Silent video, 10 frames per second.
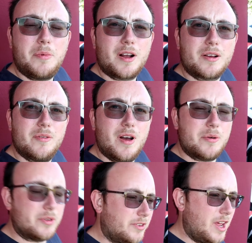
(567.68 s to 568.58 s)
Back up
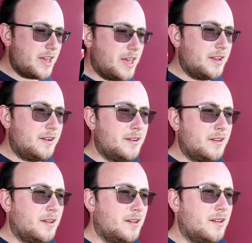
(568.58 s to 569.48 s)
where we're staying.
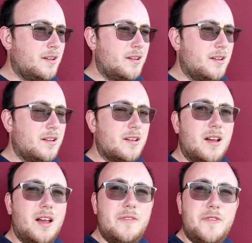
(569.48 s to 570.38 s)

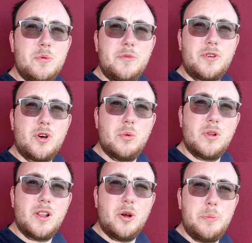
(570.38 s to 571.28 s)
Filmed a
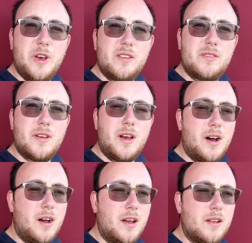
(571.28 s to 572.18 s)
couple of little bits
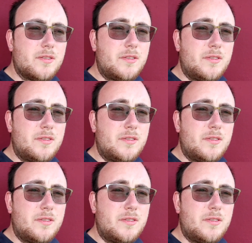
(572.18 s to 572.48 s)
at